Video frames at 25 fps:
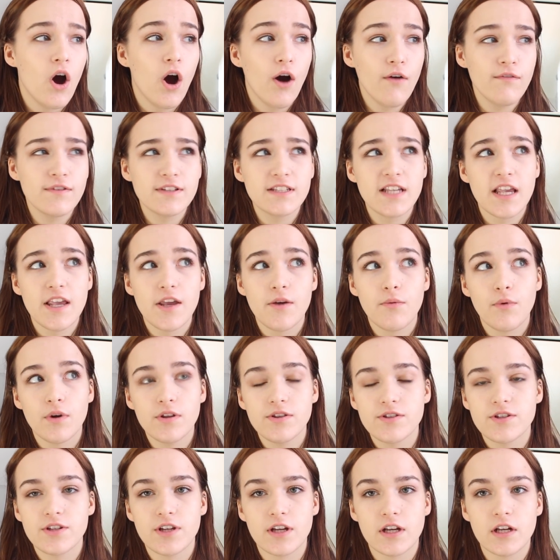Obviously you
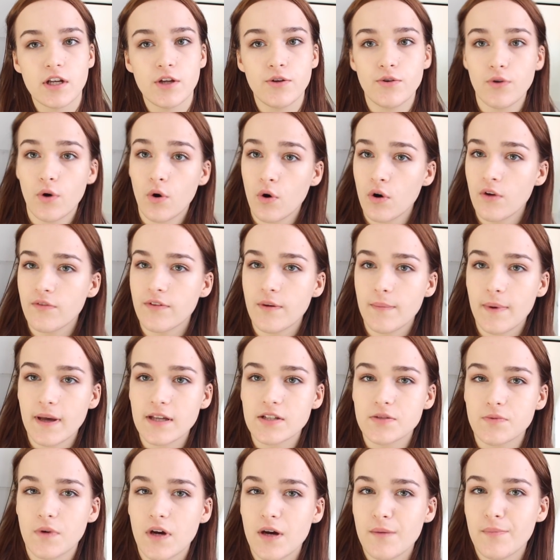want to include all of your
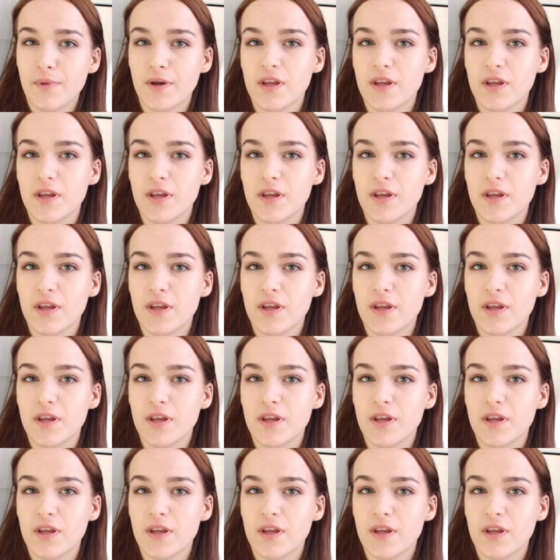best work,